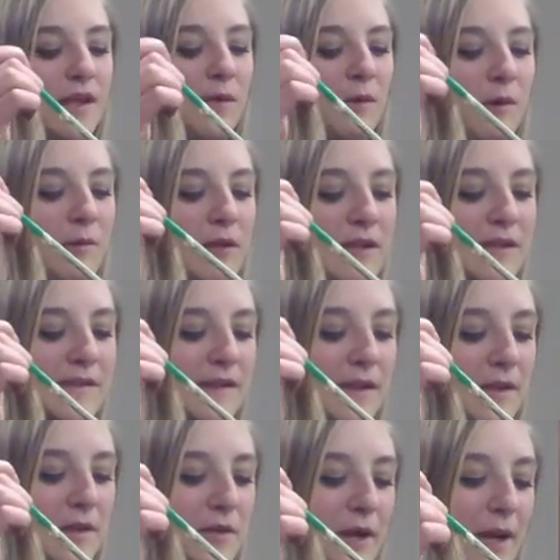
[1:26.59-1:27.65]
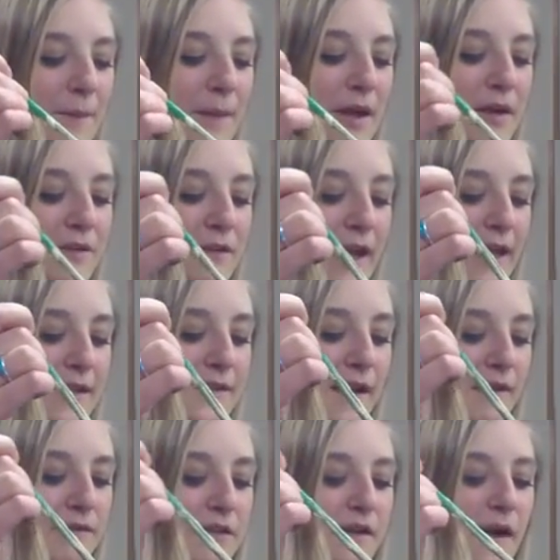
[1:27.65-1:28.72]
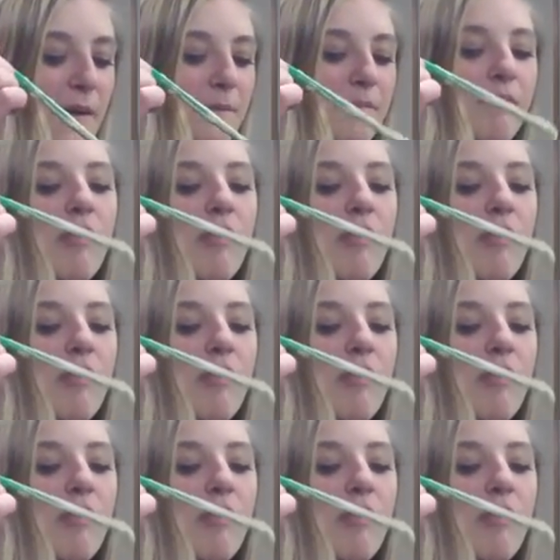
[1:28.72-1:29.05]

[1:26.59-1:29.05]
I want one of these little cranberry flecks off the top.